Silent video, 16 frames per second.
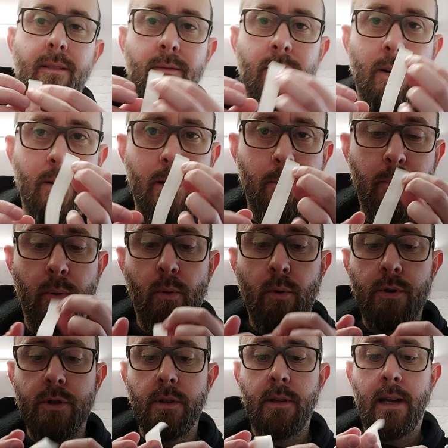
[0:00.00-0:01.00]
Very
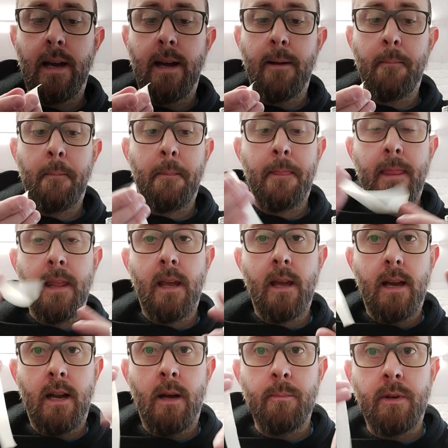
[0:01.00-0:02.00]
important, that.
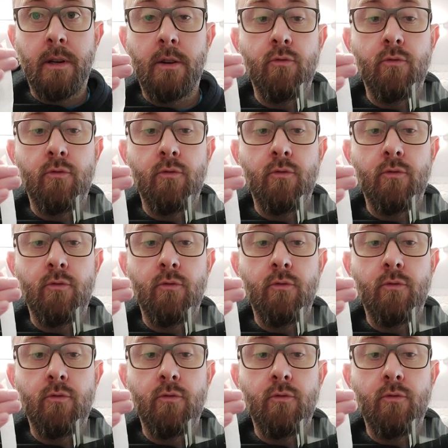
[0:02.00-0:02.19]
And I'm going to